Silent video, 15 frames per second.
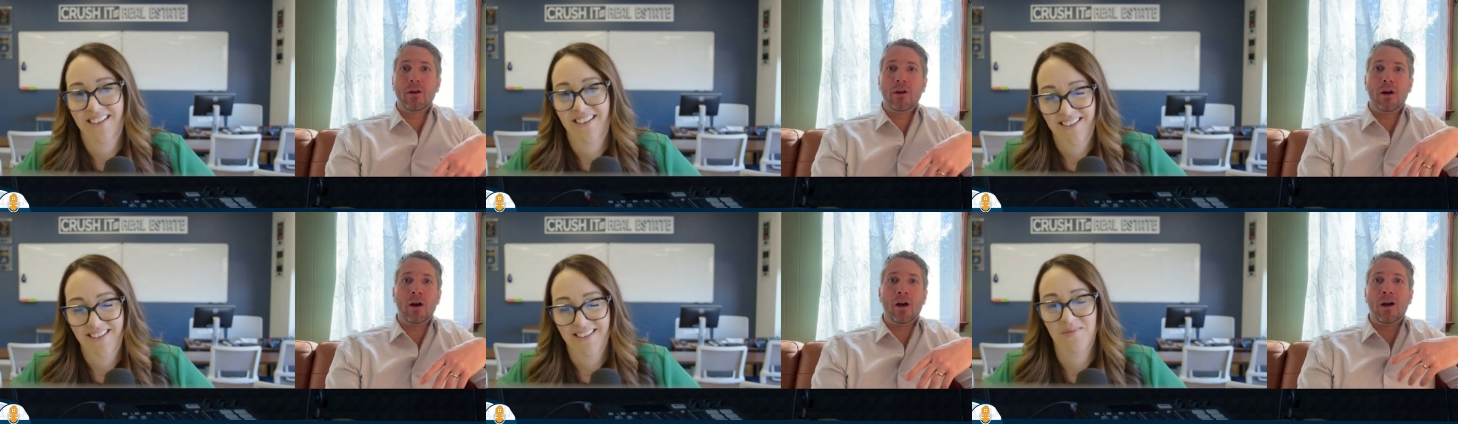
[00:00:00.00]

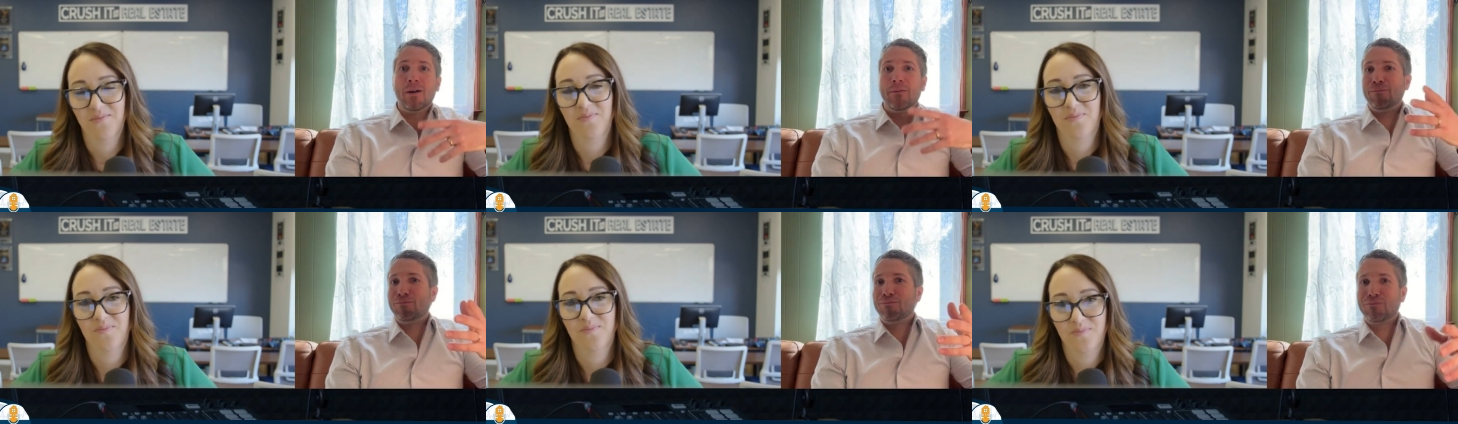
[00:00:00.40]

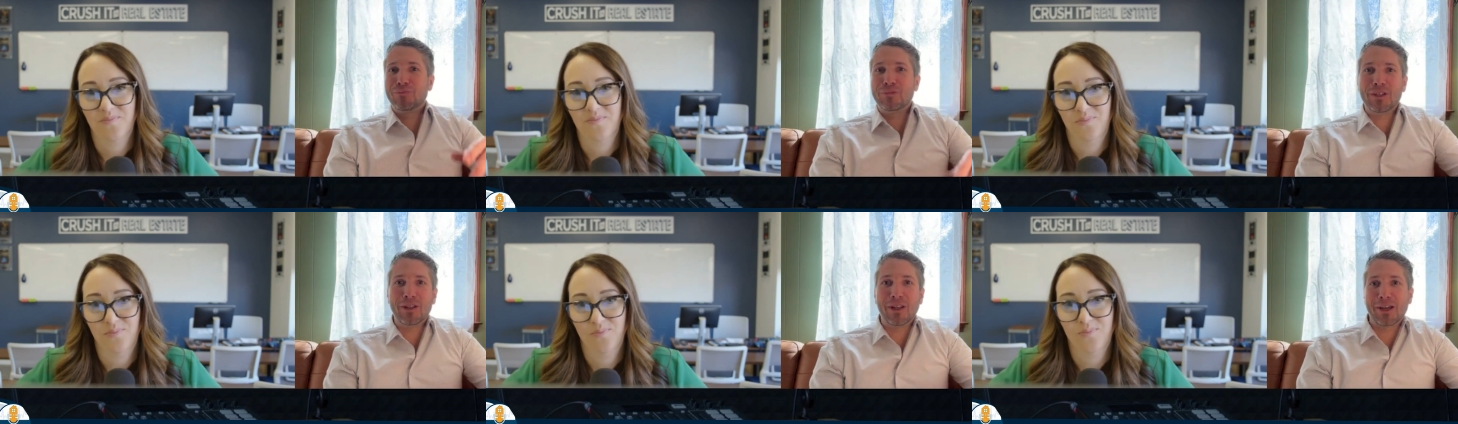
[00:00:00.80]
Speaker 1: um,
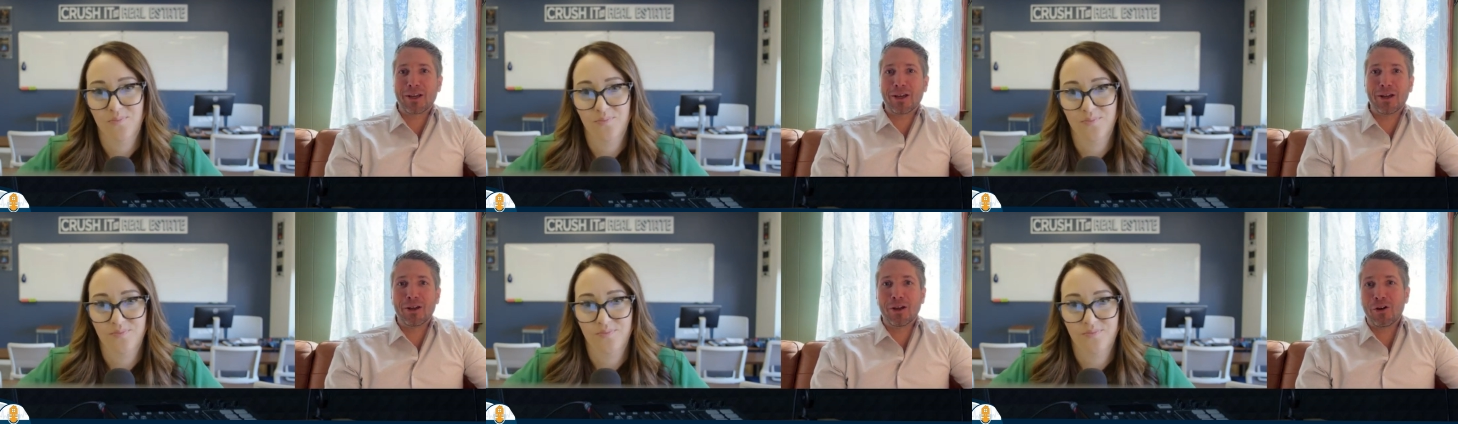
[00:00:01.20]
did like
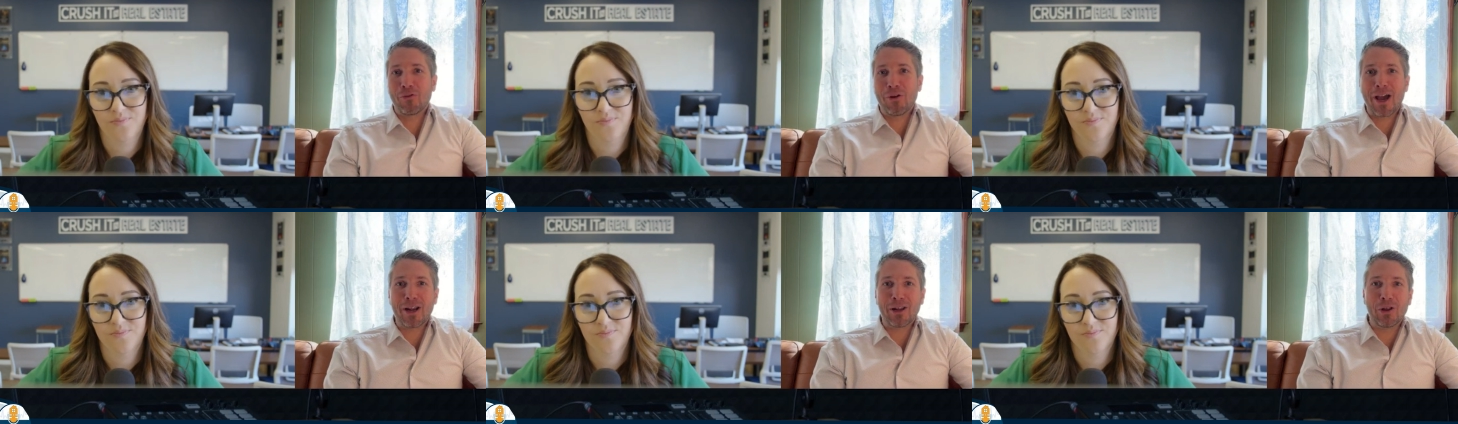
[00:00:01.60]
a, a
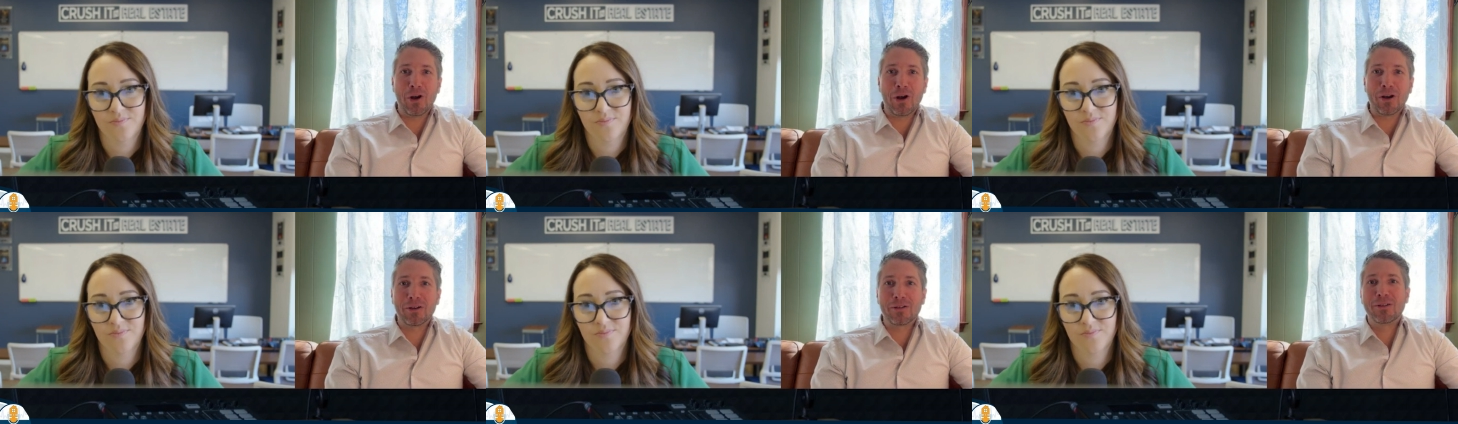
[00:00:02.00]
ride
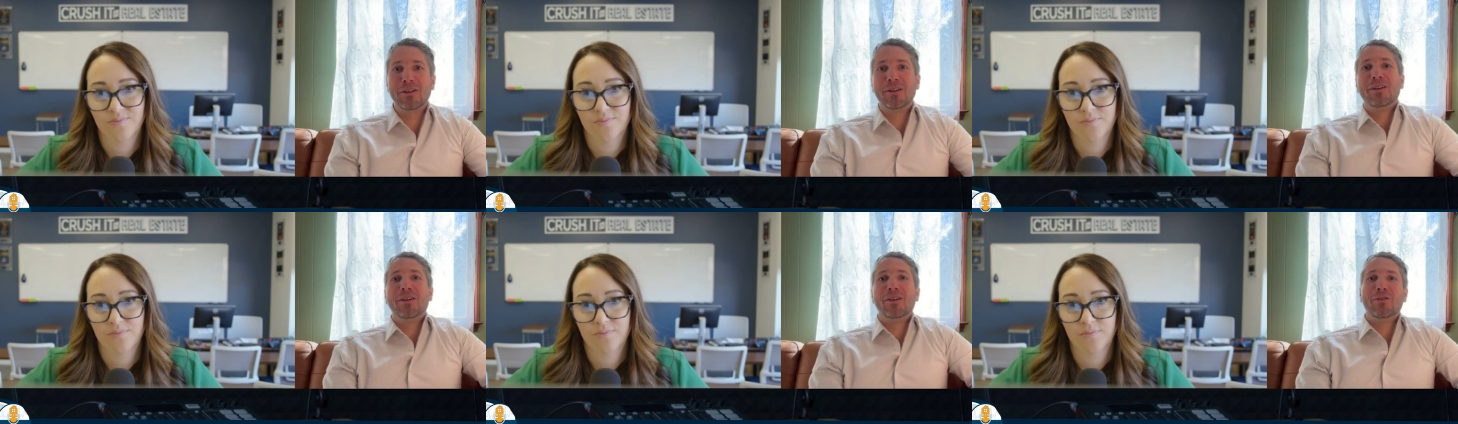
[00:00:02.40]
along
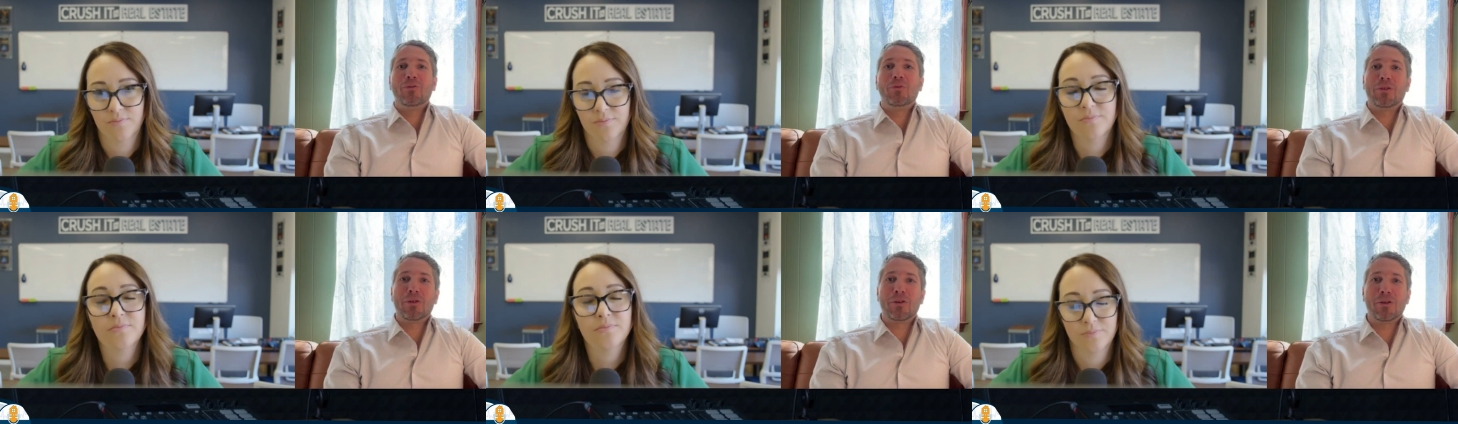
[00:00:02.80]

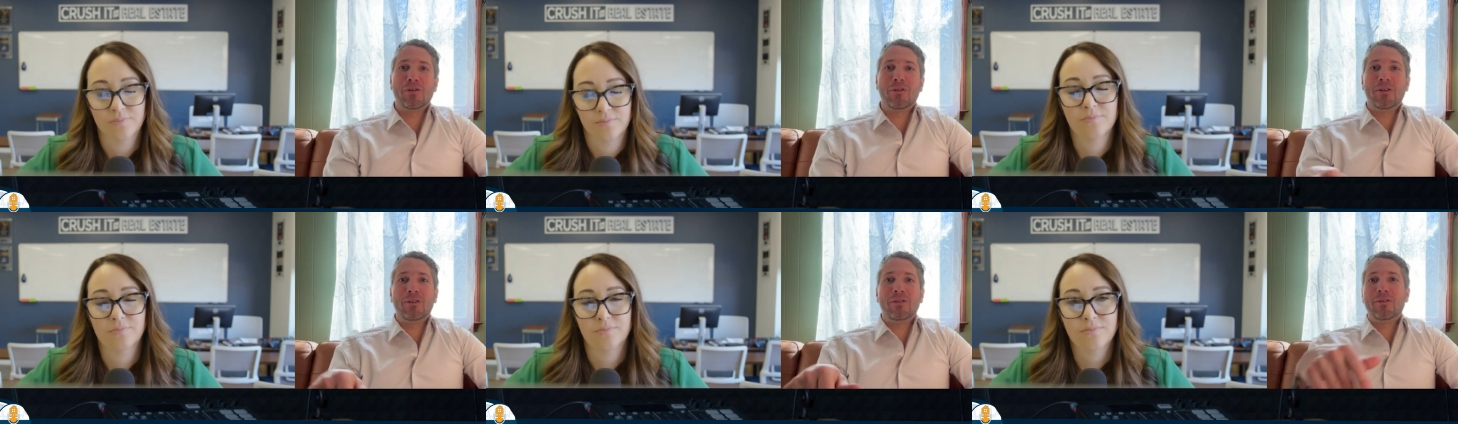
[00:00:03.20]
with
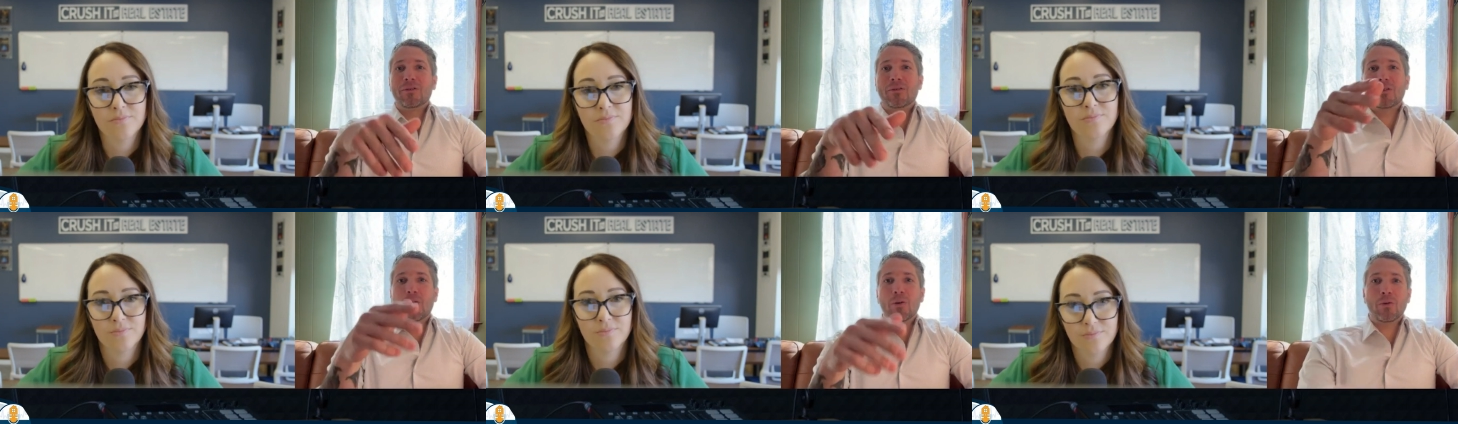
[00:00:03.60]
her and
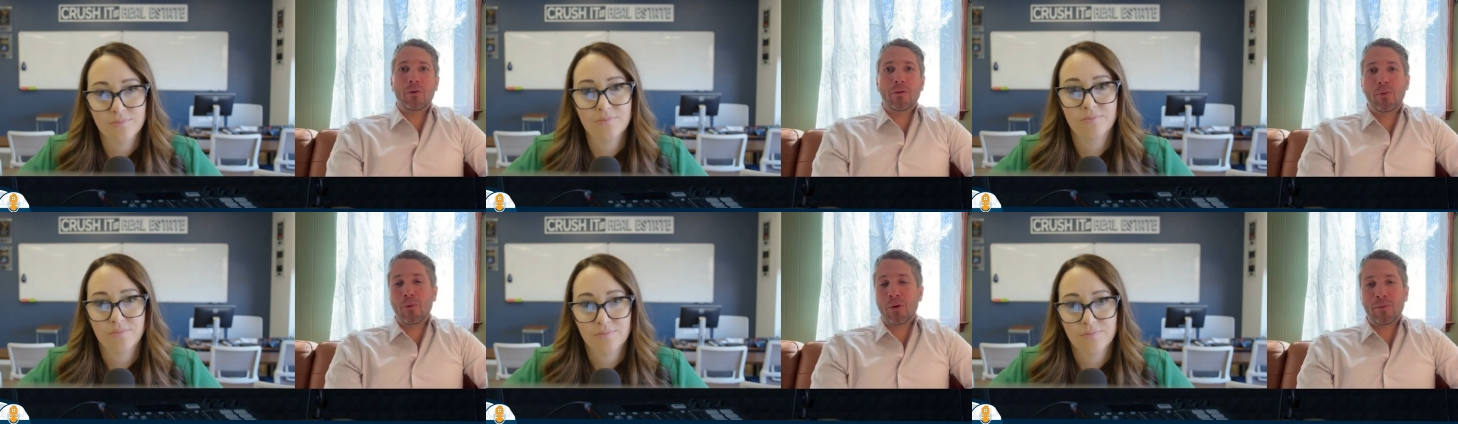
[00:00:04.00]
go to
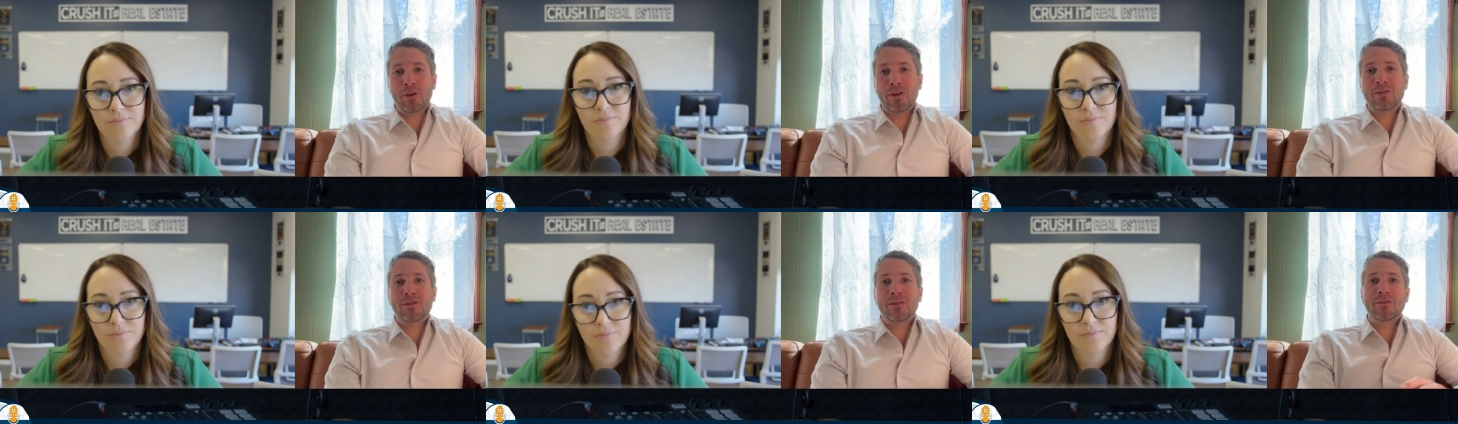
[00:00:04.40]

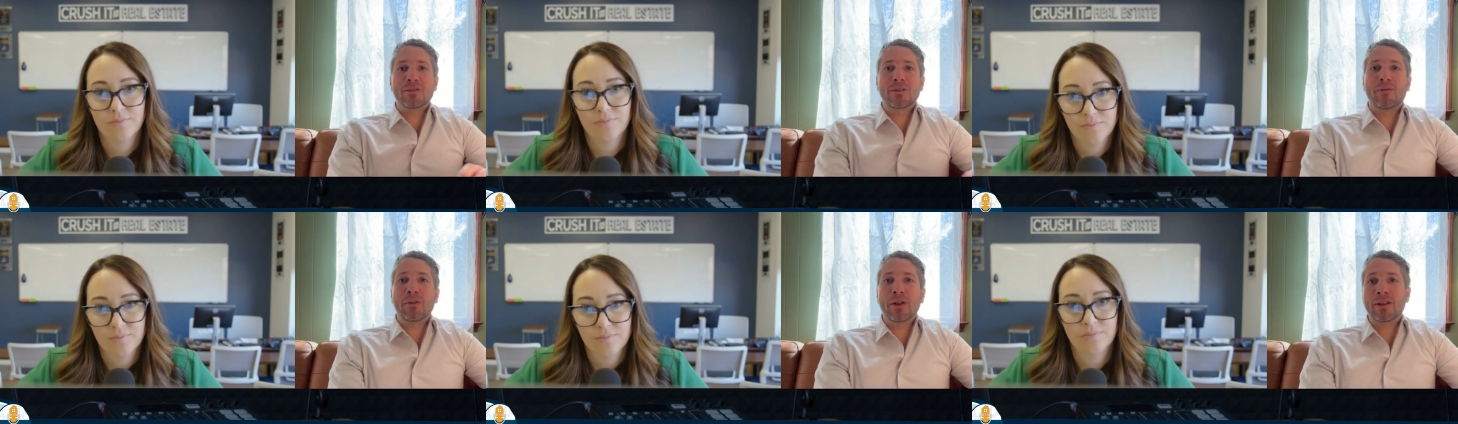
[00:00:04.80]
appointments and
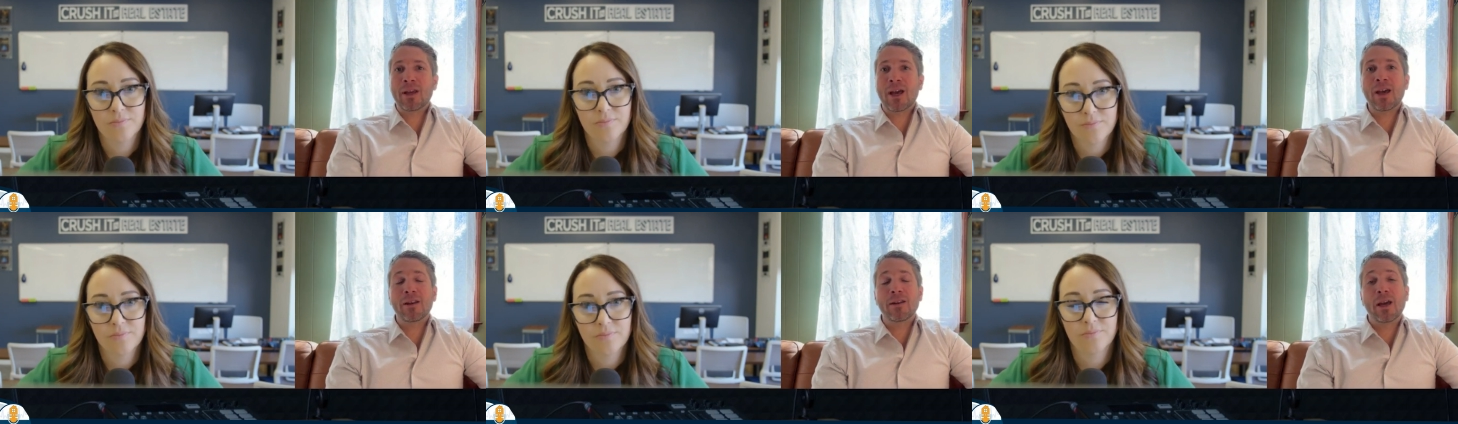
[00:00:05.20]
stuff like that.